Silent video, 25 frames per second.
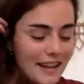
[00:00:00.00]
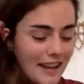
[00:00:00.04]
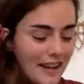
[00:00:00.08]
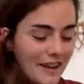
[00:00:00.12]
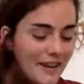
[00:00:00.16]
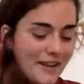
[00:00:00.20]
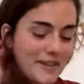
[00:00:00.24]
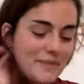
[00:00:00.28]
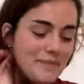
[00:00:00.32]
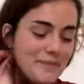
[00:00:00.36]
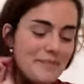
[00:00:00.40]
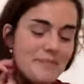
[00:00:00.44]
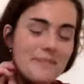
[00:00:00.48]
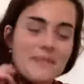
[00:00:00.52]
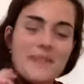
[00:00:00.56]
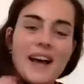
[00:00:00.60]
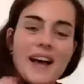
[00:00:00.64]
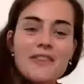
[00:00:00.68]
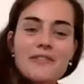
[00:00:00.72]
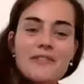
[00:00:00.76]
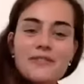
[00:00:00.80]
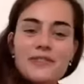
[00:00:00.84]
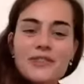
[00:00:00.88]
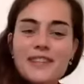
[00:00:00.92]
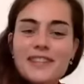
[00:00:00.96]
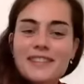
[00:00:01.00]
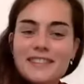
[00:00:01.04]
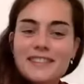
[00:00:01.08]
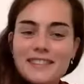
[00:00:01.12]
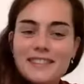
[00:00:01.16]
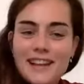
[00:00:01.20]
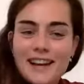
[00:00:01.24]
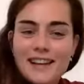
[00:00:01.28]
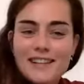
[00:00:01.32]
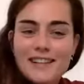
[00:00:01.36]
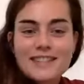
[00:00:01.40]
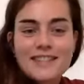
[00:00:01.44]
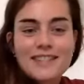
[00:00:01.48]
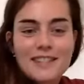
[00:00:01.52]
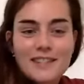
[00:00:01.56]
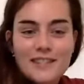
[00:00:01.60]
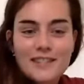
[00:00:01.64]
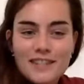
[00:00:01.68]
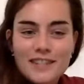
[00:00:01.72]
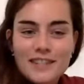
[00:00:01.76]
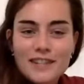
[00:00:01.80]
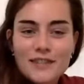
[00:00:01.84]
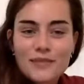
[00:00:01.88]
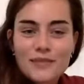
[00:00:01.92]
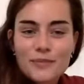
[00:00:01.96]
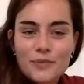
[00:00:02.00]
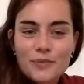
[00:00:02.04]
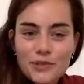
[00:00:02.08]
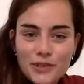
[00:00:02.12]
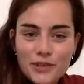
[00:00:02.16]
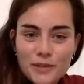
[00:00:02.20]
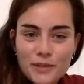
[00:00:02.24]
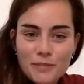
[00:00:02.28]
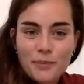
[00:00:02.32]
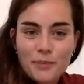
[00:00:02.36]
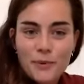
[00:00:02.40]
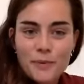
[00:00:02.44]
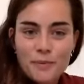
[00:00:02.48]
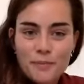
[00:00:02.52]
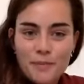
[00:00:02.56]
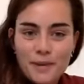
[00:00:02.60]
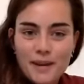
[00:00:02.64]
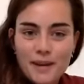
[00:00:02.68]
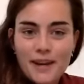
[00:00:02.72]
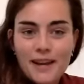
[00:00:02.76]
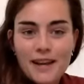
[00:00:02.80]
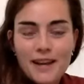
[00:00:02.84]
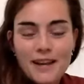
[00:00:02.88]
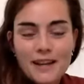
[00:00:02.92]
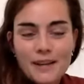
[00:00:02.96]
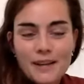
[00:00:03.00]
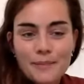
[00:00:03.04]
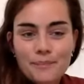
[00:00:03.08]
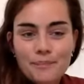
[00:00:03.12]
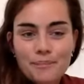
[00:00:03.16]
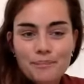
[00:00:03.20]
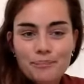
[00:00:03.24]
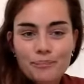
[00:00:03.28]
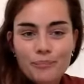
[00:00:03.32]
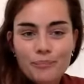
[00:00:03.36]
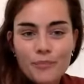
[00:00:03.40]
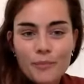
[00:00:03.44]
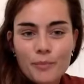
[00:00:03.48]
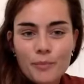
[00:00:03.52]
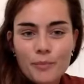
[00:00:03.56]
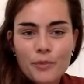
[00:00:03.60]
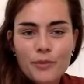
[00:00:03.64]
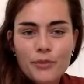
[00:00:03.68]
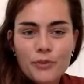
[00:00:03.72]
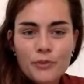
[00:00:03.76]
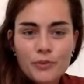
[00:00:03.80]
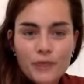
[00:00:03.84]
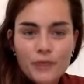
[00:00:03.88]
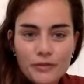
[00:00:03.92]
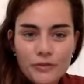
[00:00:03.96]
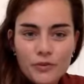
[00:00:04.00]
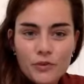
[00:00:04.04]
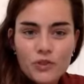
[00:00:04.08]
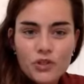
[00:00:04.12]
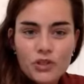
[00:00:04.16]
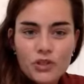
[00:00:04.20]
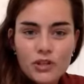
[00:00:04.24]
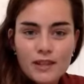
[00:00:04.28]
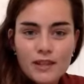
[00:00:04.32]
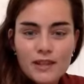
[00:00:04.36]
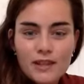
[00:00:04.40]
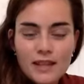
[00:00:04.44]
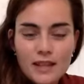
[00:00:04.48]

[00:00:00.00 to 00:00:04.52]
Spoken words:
I feel like the last year, he's really put the refugee